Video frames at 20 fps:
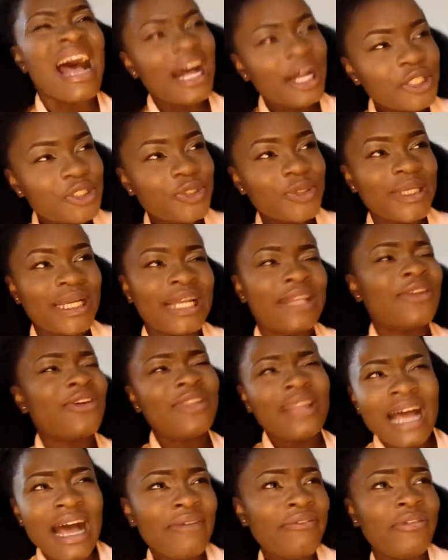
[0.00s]
Actually, I
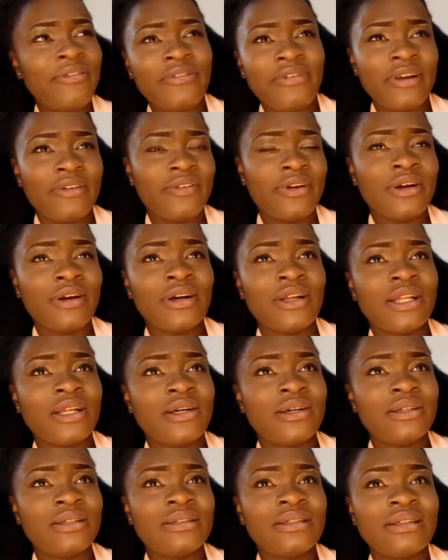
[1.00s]
don't have a favorite
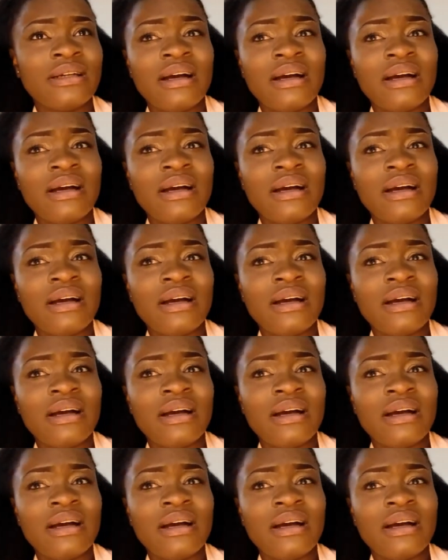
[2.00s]
color.